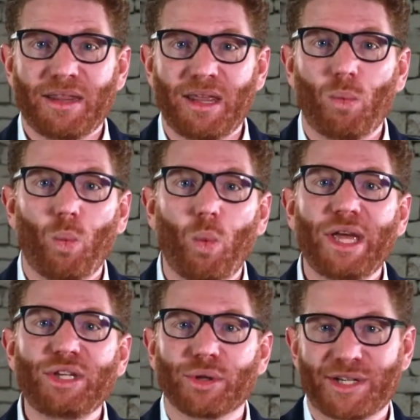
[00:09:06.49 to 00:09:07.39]
that
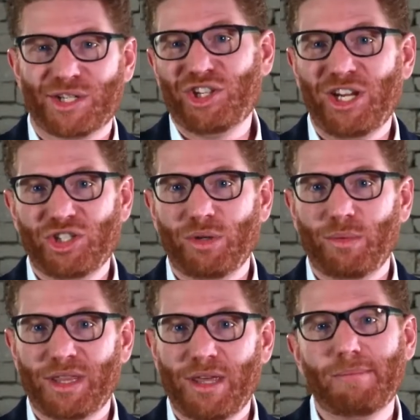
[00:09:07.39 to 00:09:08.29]
what you're exchanging
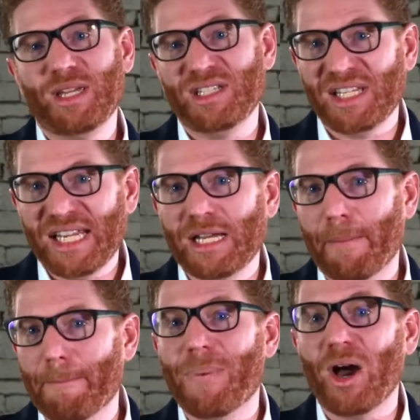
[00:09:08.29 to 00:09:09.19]
with them is in
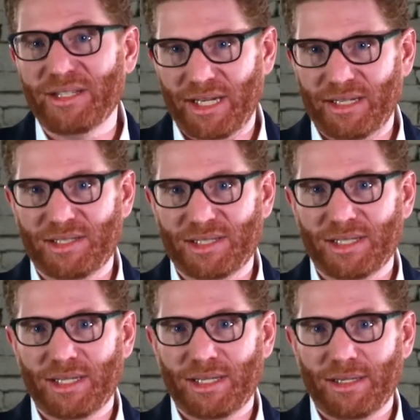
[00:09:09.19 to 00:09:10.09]
abundance.
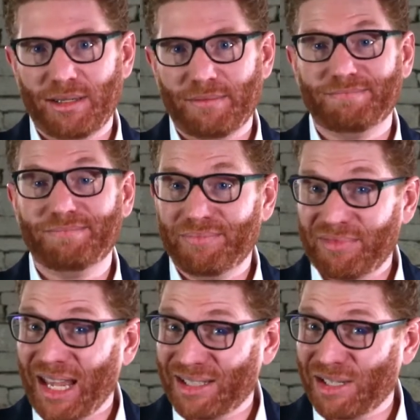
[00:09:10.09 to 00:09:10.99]

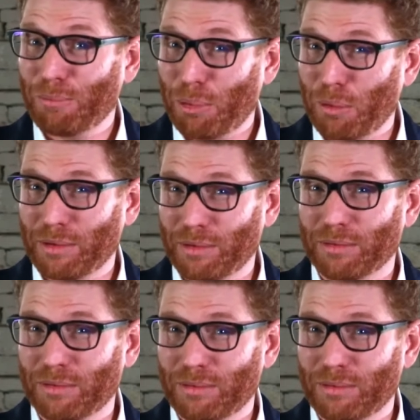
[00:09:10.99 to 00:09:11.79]
That's important.